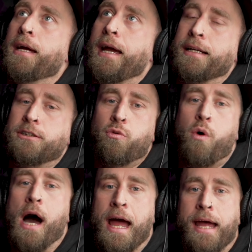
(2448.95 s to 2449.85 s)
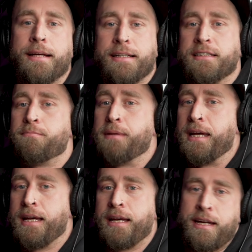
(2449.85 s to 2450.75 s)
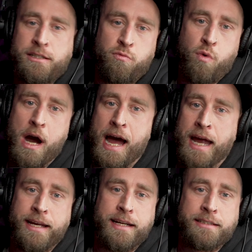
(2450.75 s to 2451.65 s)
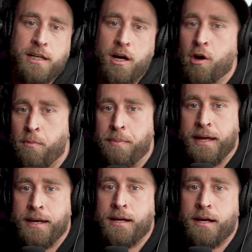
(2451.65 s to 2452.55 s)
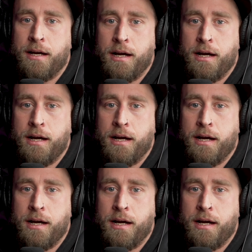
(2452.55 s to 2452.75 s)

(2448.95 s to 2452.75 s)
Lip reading: It's quiet, it's big, it's wide, it's open.